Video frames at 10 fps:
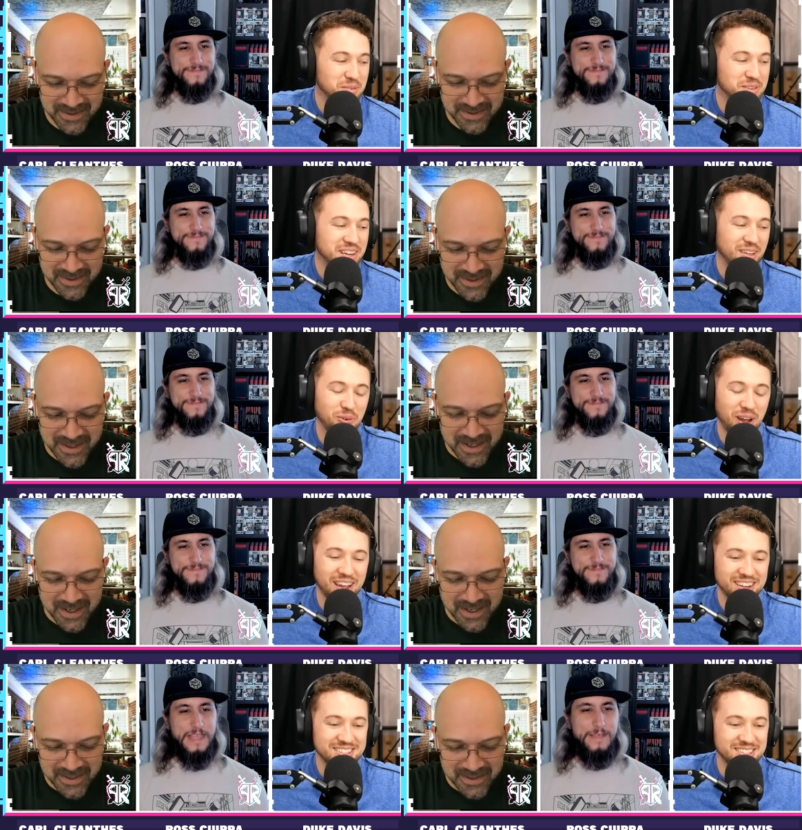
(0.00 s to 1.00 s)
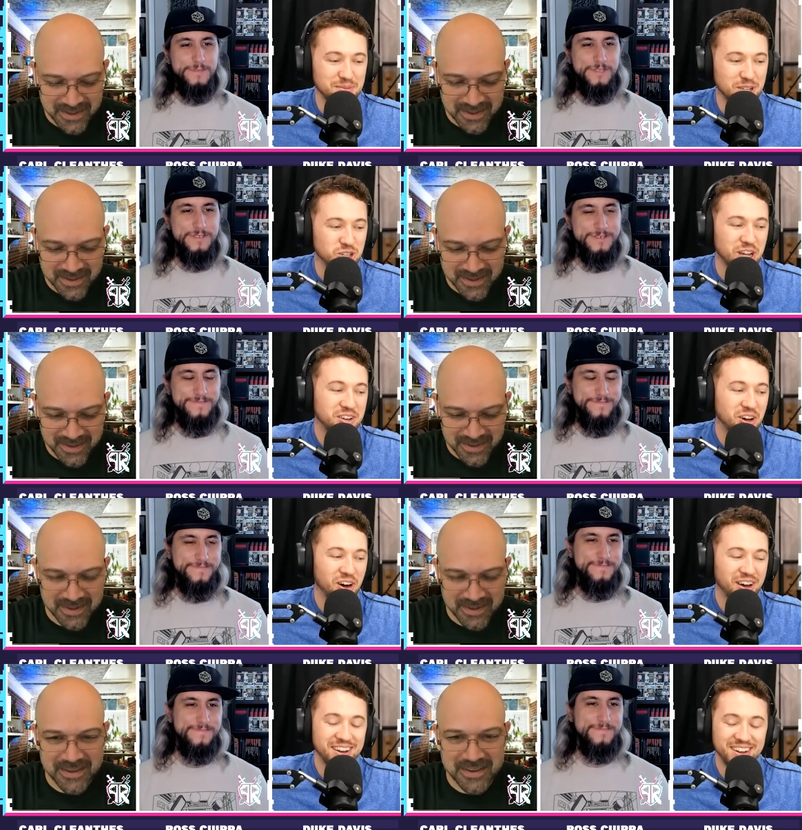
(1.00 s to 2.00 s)
Speaker 1: to death. But I get to see him at Gen
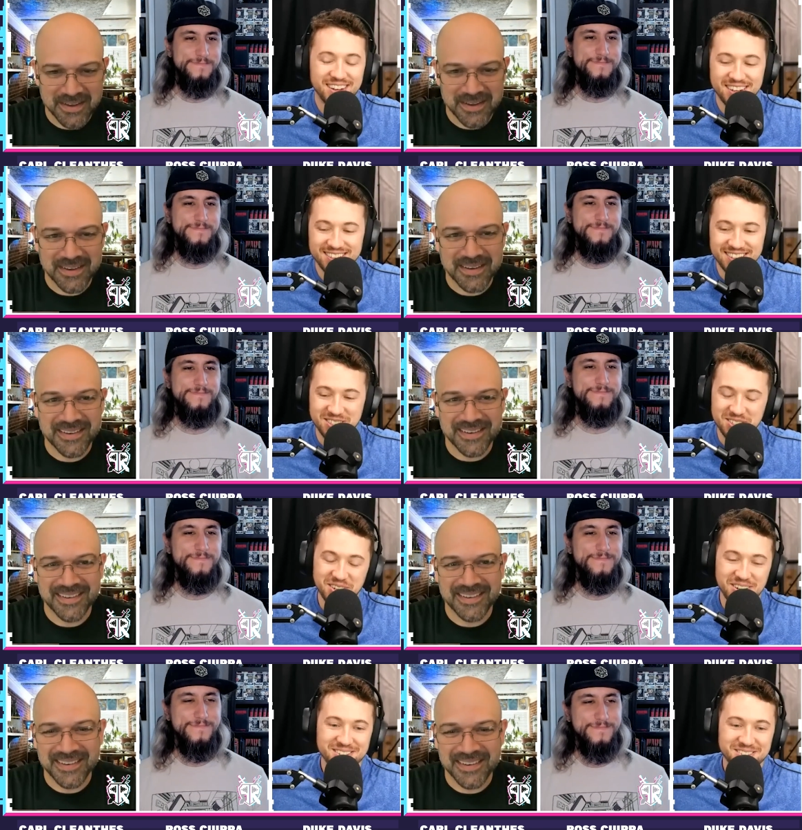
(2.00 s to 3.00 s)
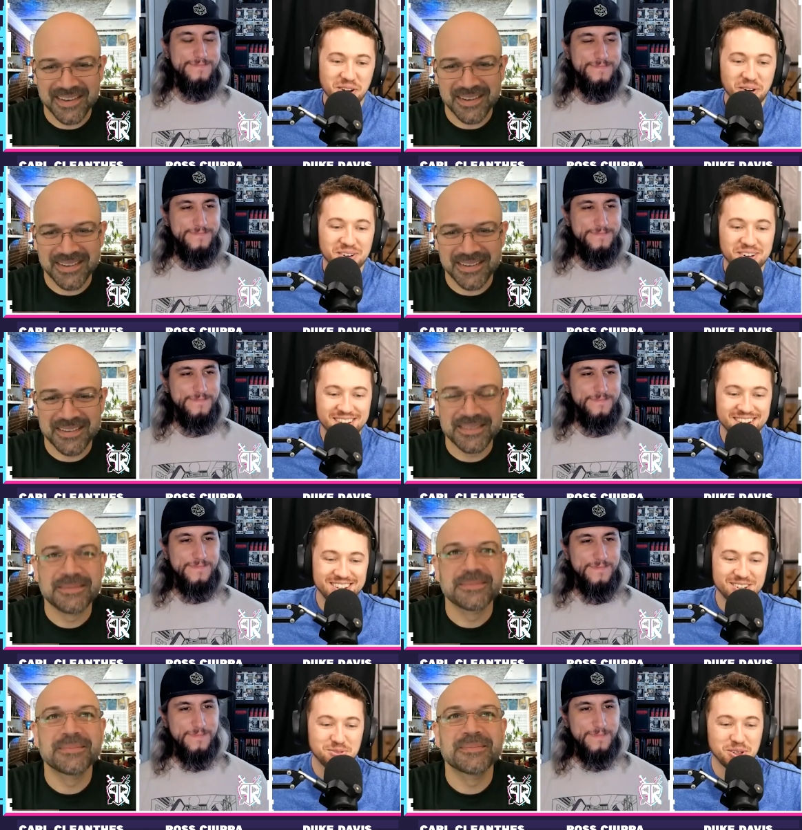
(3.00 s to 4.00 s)
Con this year, and so it,
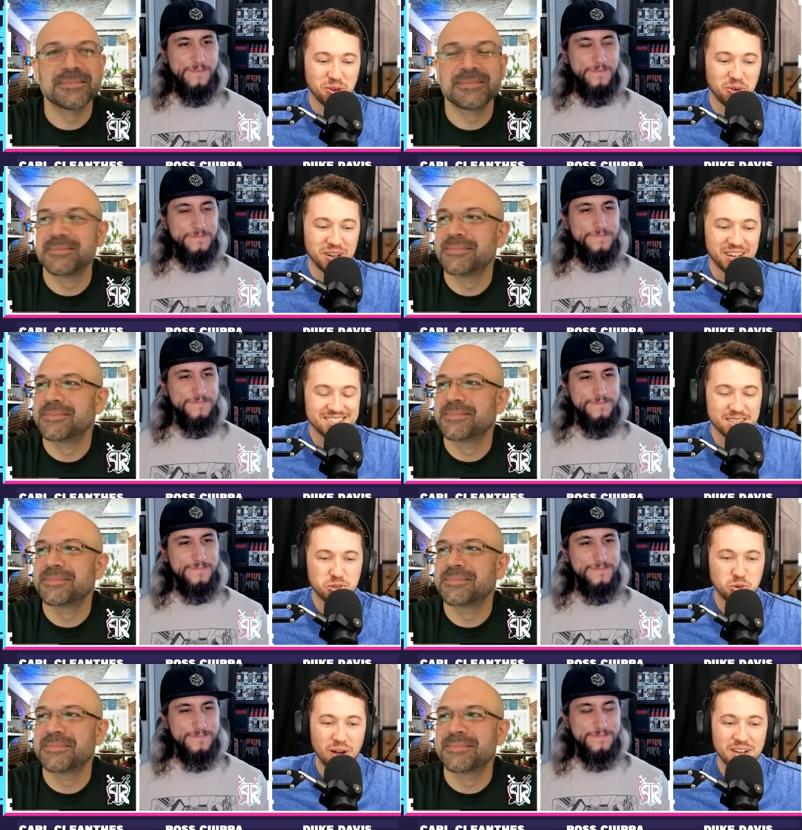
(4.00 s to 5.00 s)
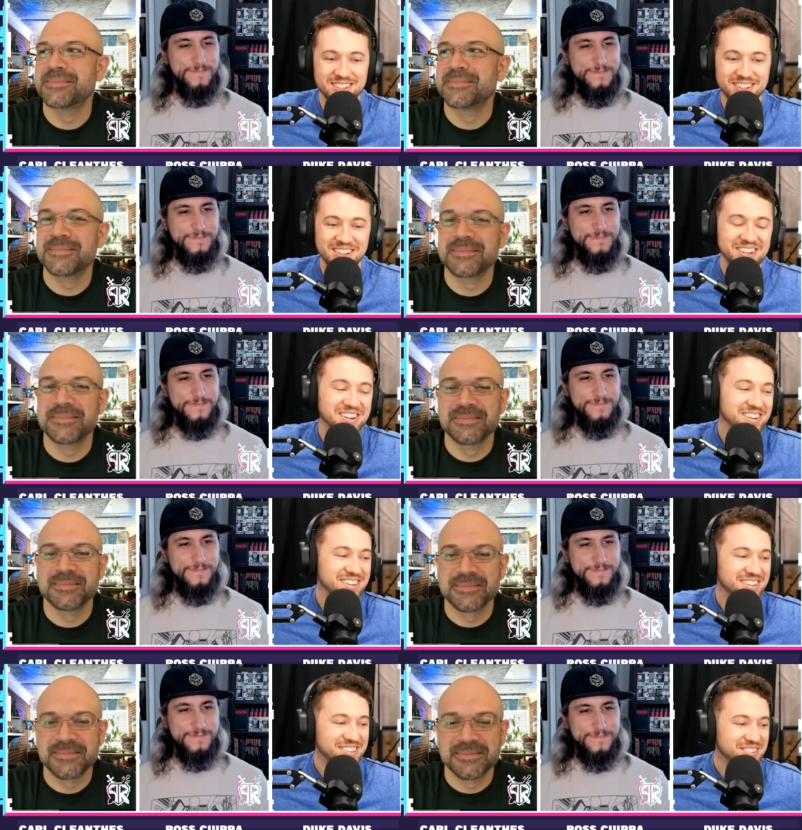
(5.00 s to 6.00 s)
it's really cool. I get to see him twice in a year.
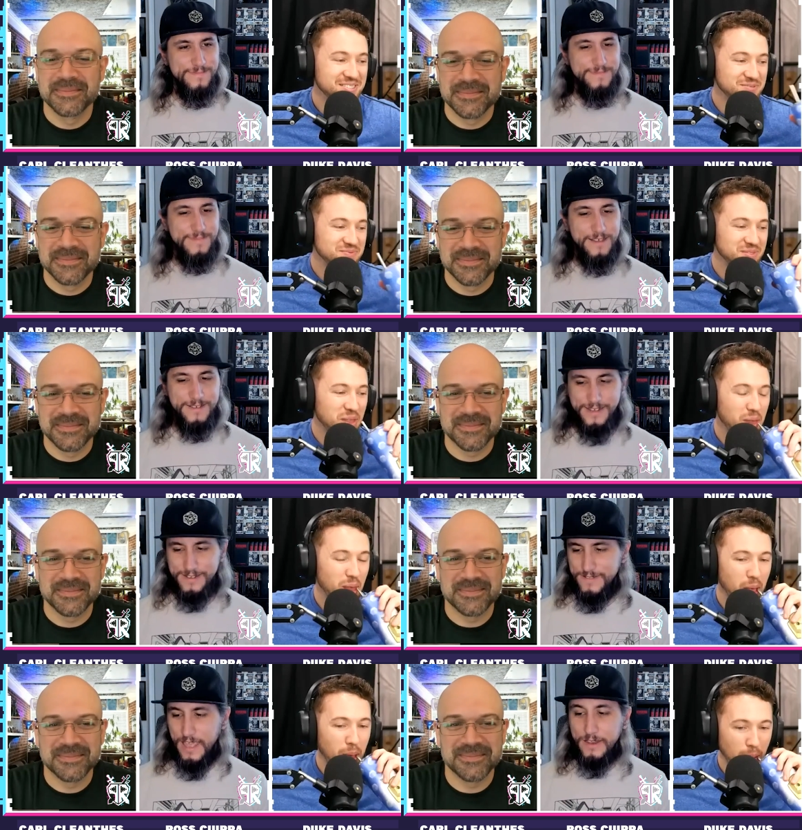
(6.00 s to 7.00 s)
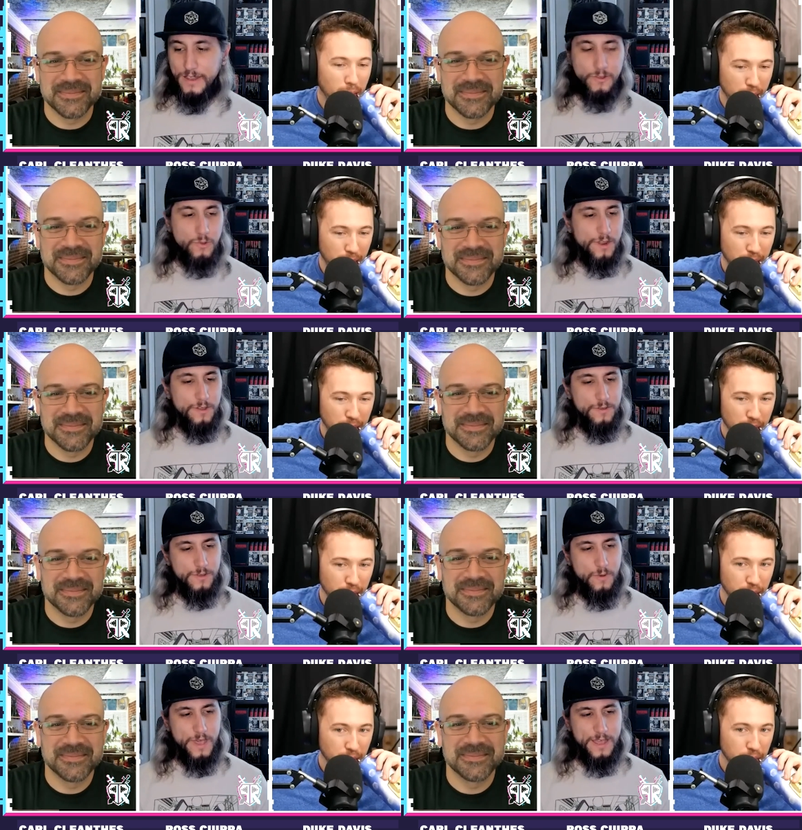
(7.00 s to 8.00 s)
Speaker 2: Hell yeah! And and you want to go ahead
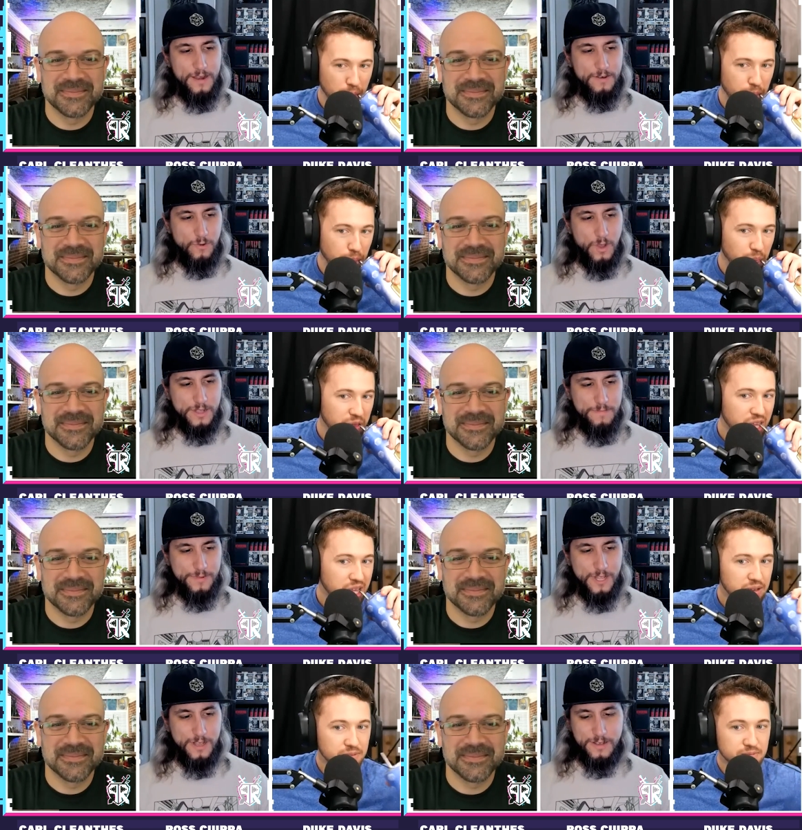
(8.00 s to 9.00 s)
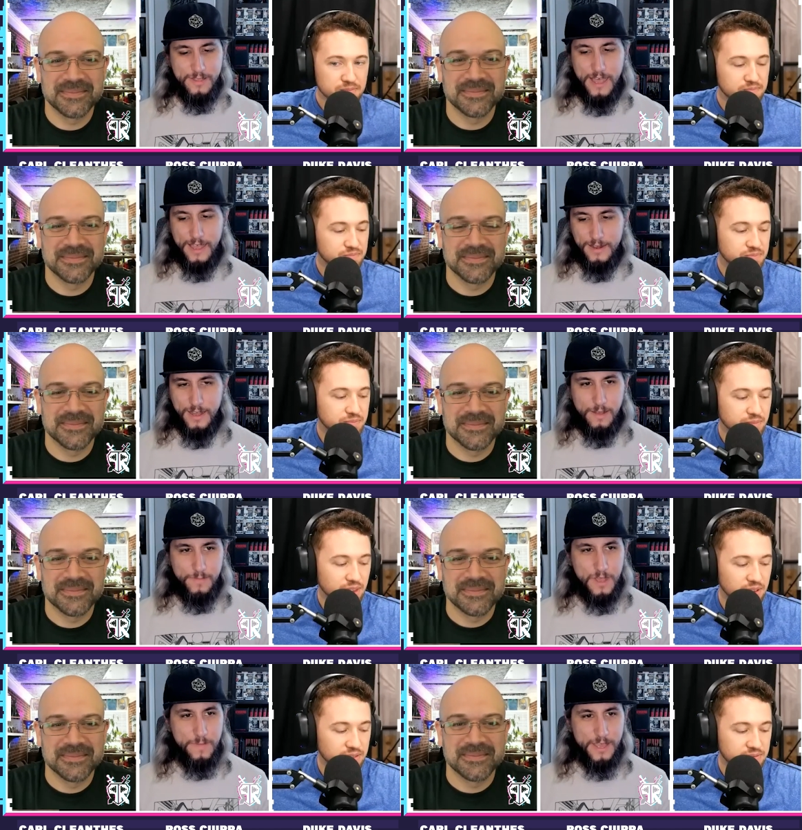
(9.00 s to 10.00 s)
and quickly plug that
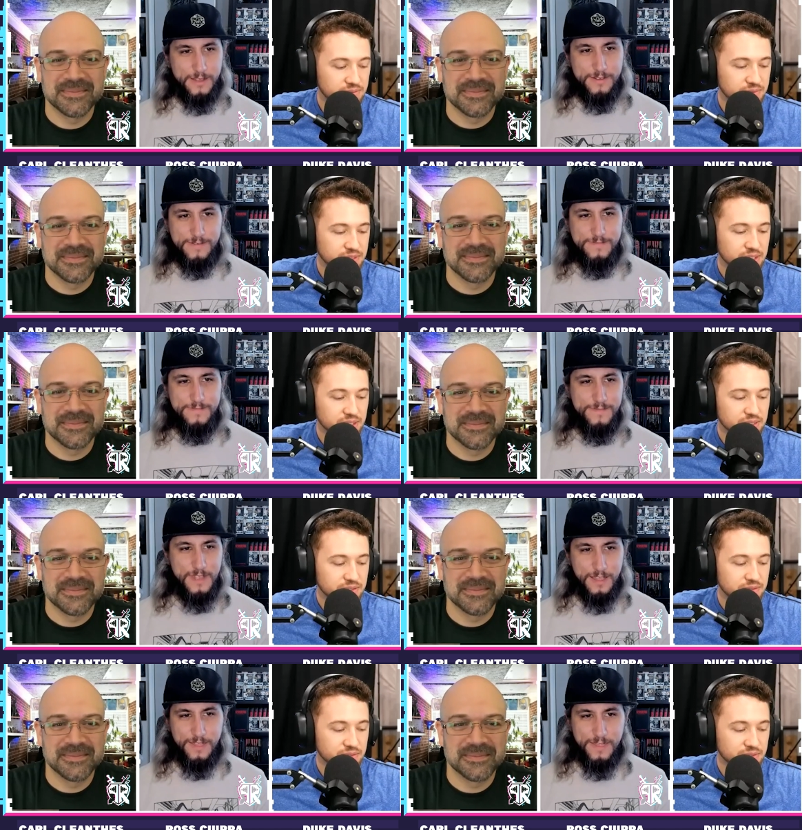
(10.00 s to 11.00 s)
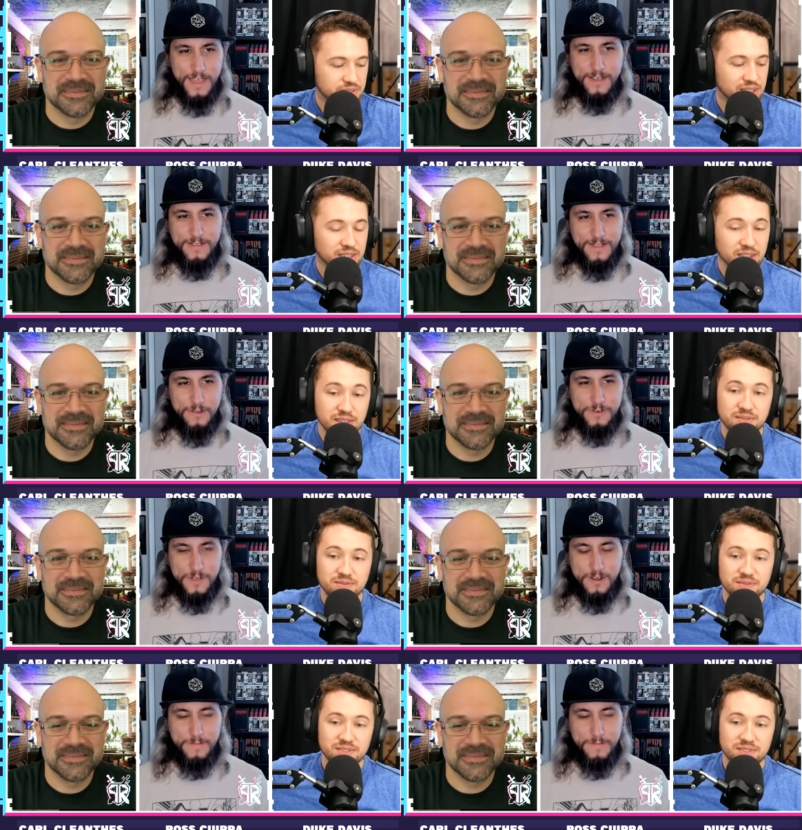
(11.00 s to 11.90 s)
upcoming thing that you were talking about?